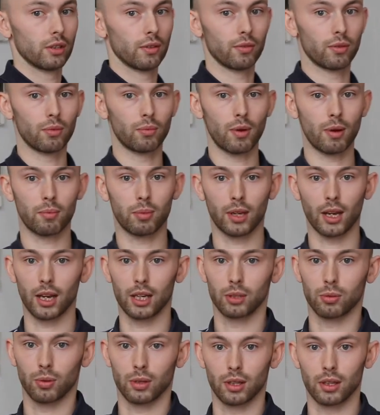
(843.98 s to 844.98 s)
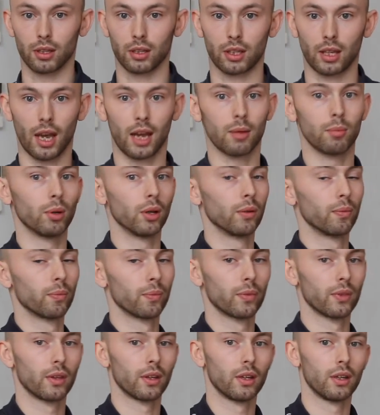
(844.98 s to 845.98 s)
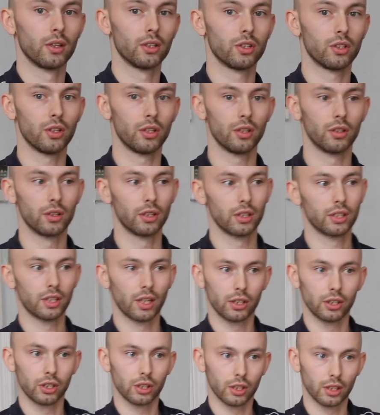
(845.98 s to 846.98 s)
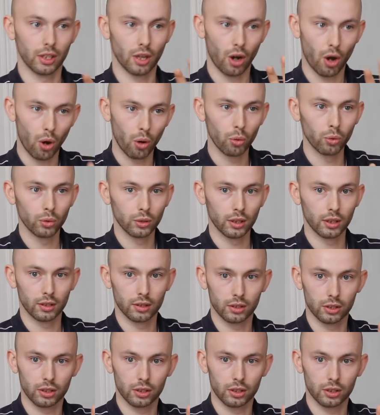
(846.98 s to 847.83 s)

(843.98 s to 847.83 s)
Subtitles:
of the rib cage with a cable. So you're essentially holding,